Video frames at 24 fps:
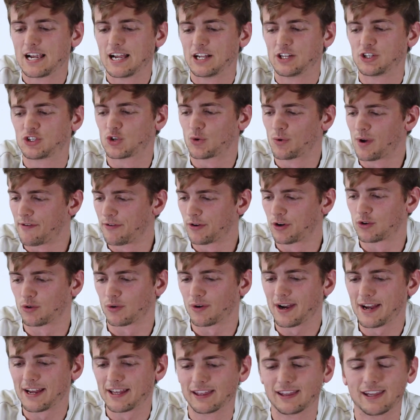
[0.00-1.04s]
And so we have a
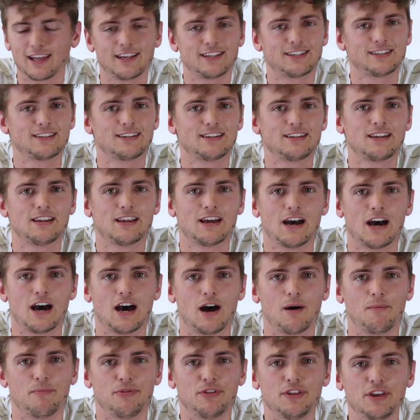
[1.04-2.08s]
great lesson
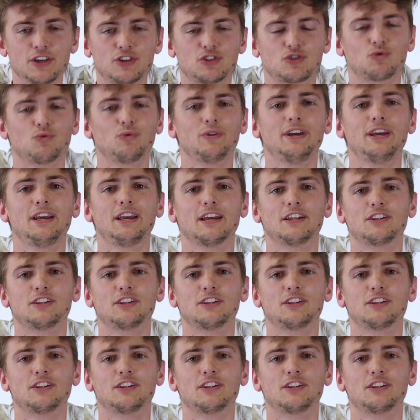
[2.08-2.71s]
this week.